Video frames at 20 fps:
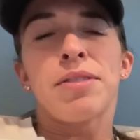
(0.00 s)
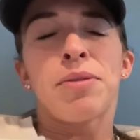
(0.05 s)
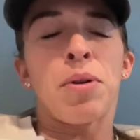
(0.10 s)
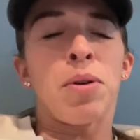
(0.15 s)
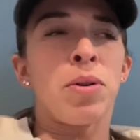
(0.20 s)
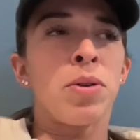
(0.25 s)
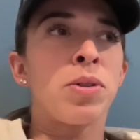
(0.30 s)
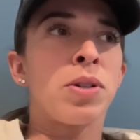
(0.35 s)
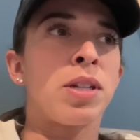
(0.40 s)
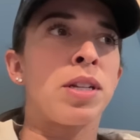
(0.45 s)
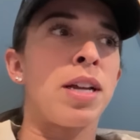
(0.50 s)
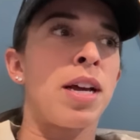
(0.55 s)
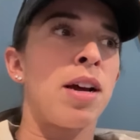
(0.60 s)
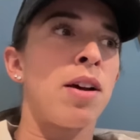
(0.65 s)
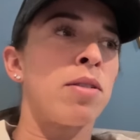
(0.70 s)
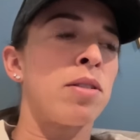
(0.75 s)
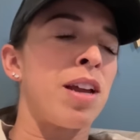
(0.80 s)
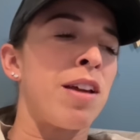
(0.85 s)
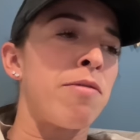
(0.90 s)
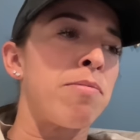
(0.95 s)
Hosed it
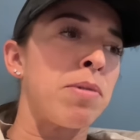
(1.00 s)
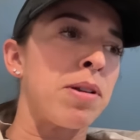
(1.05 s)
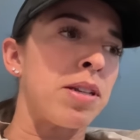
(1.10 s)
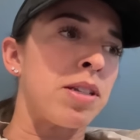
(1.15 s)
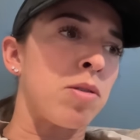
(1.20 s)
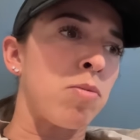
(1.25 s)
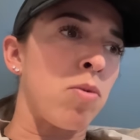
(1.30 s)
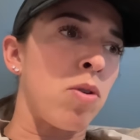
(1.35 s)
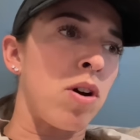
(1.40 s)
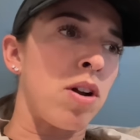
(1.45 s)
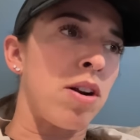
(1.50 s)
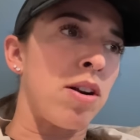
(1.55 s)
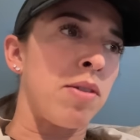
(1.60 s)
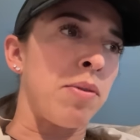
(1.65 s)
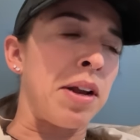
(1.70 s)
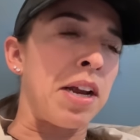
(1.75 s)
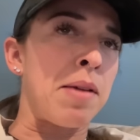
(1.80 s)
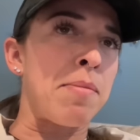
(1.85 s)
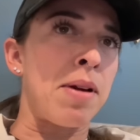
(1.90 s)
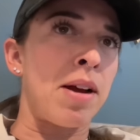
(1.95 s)
down, gave Blaze some water, and
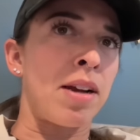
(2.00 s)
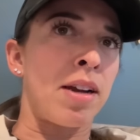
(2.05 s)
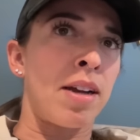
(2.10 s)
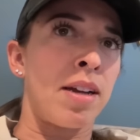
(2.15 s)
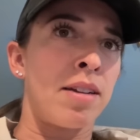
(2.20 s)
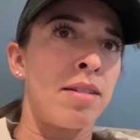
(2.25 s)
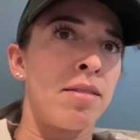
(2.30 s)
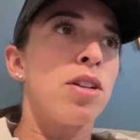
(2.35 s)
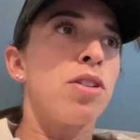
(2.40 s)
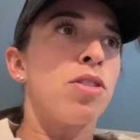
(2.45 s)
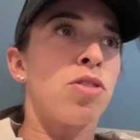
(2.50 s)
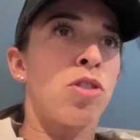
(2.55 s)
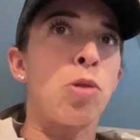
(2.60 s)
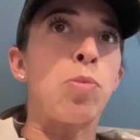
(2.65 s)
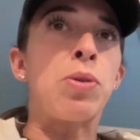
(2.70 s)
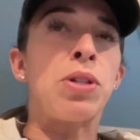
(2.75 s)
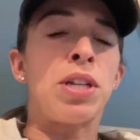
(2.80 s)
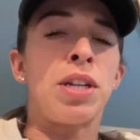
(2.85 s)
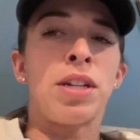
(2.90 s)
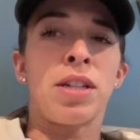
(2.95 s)
when I came back in,
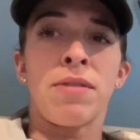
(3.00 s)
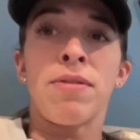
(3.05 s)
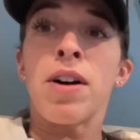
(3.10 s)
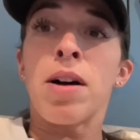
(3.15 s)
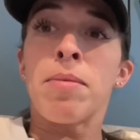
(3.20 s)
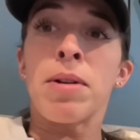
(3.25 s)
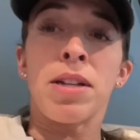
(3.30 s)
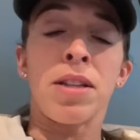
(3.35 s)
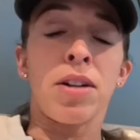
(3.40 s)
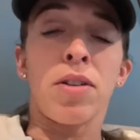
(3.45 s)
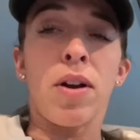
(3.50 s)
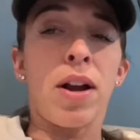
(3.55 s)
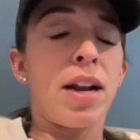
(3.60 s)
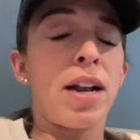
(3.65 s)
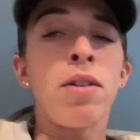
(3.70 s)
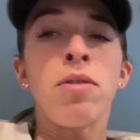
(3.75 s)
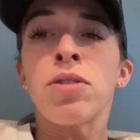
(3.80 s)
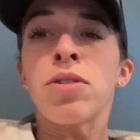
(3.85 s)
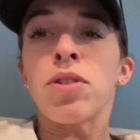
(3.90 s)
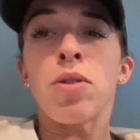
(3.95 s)
Snoop was eating the vomit in the crate.
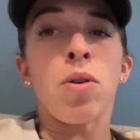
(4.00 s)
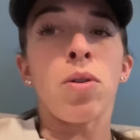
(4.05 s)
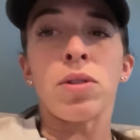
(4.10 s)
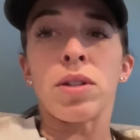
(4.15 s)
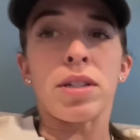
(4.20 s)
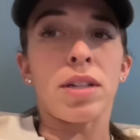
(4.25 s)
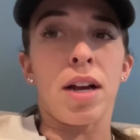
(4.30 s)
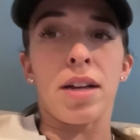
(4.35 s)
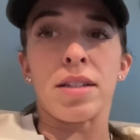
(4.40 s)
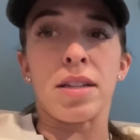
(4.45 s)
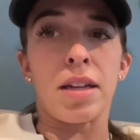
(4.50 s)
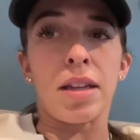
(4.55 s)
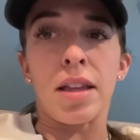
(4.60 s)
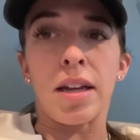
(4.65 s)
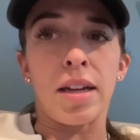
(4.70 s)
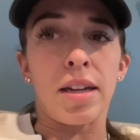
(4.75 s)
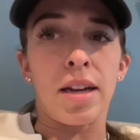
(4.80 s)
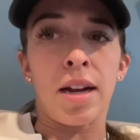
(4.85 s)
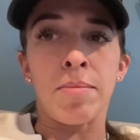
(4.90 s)
It was the whole disgusting thing.